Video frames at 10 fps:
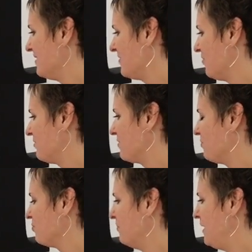So
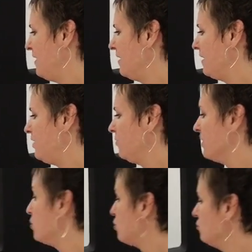social media, you
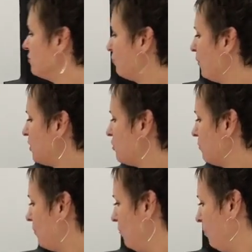can choose which